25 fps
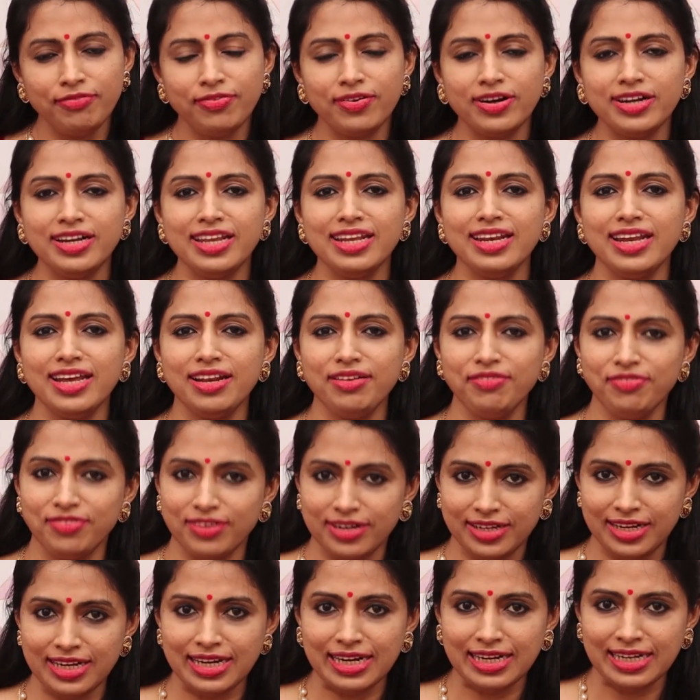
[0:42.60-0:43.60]
49
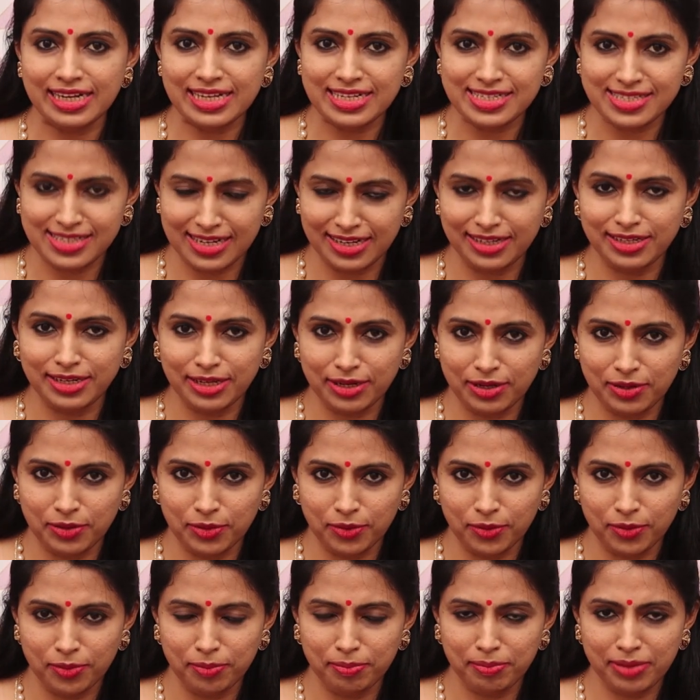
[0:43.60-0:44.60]
fertility center
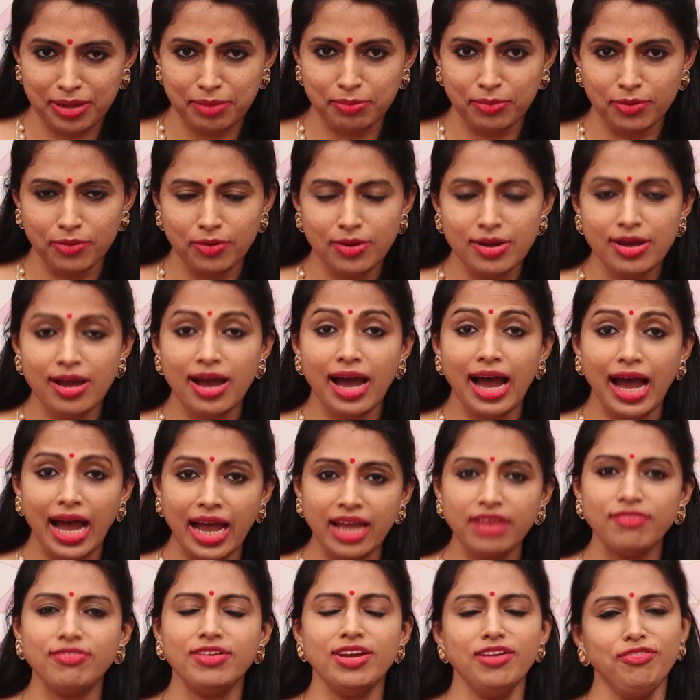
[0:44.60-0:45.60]
lo memo
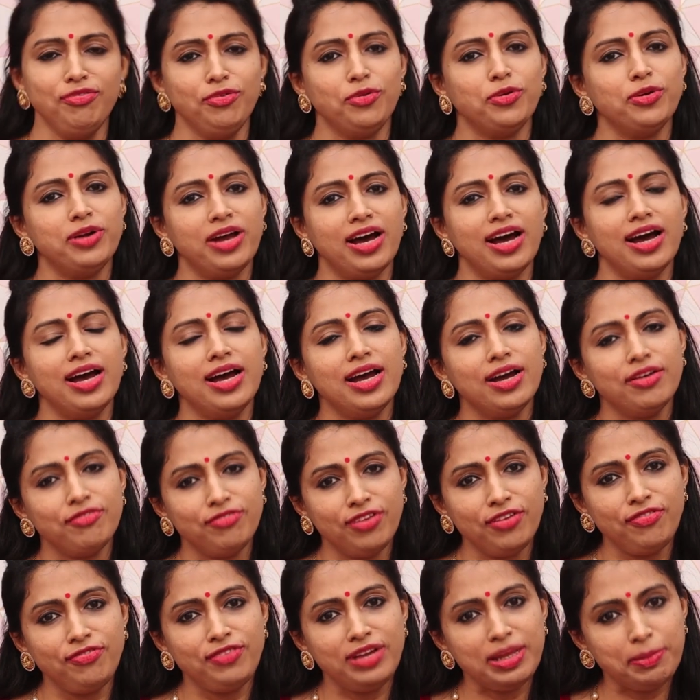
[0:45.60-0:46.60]
IVF kuda
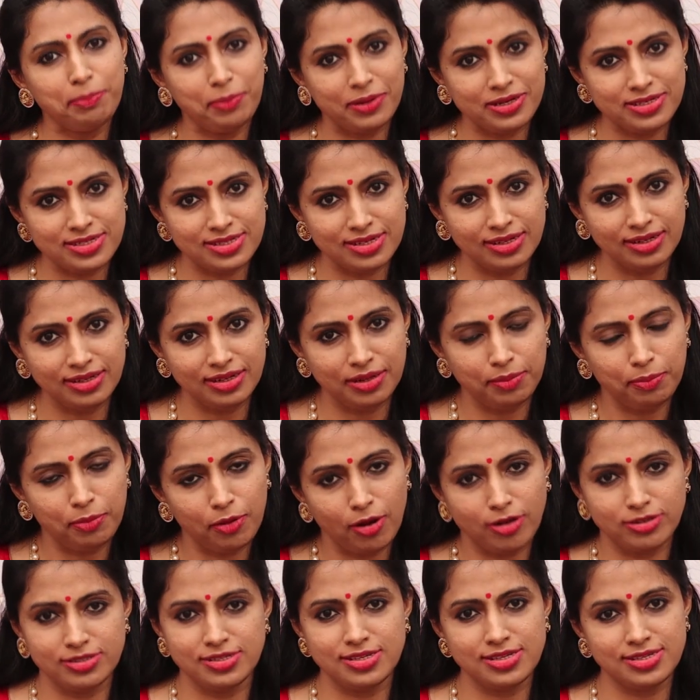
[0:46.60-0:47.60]
50%
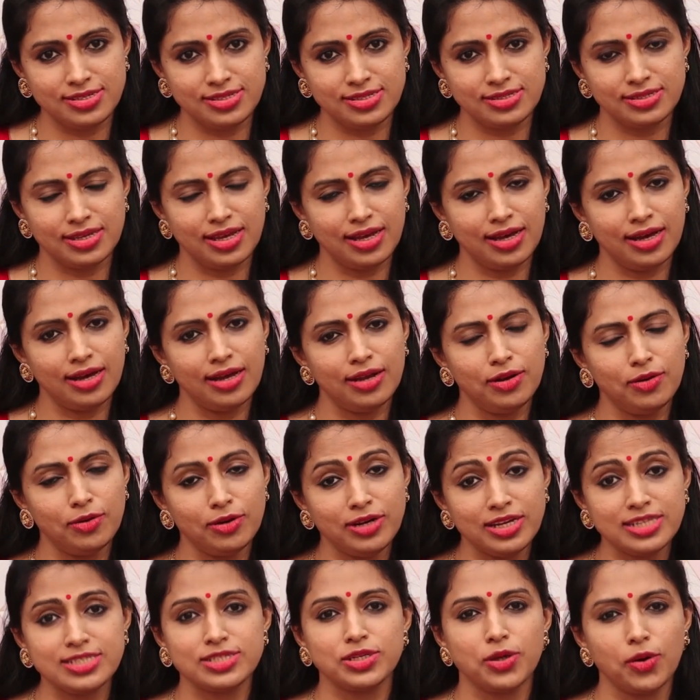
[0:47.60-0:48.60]
process lo
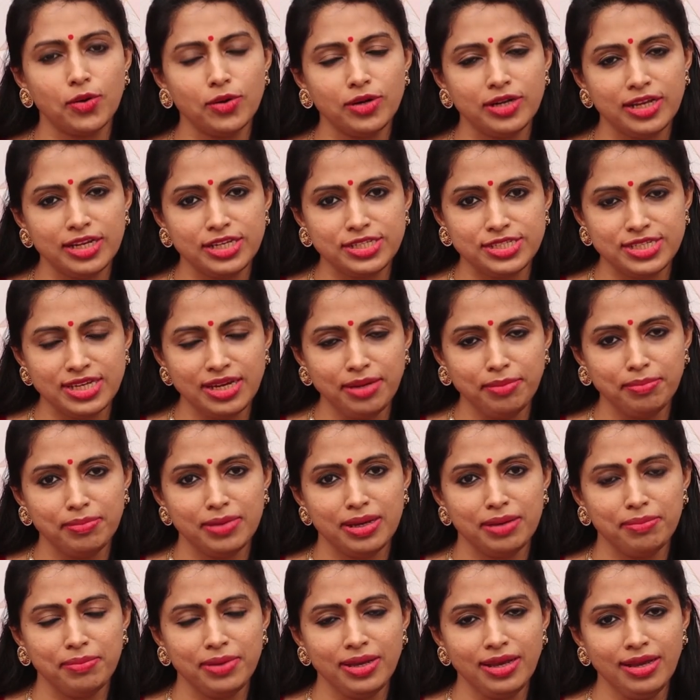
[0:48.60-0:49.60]
discount ichi
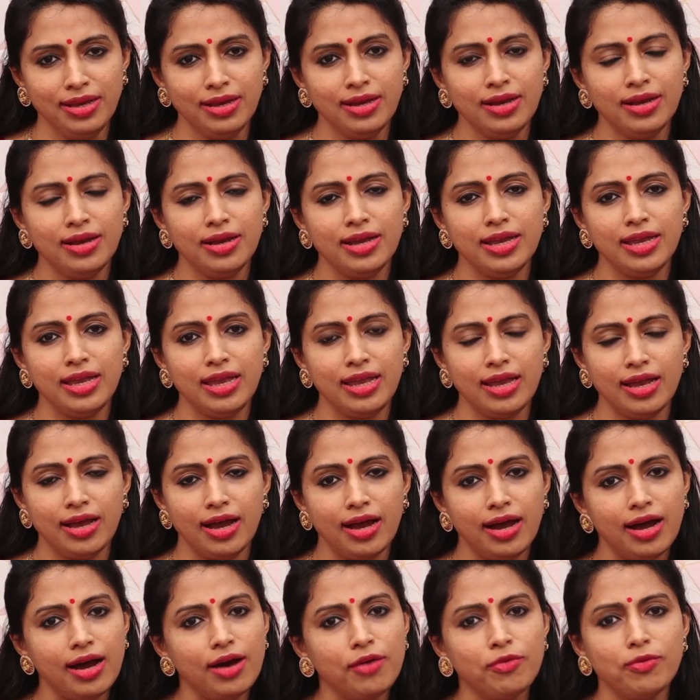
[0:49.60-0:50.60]
memi ee
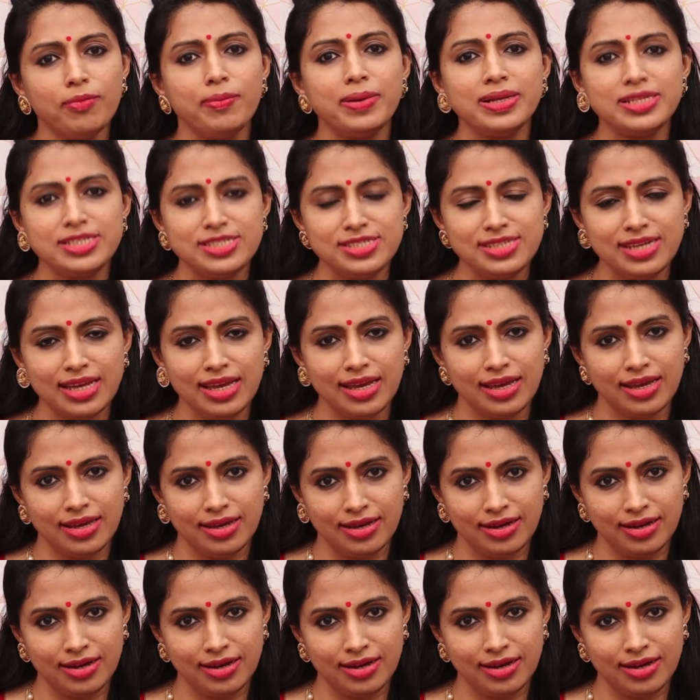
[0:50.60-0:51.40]
women's day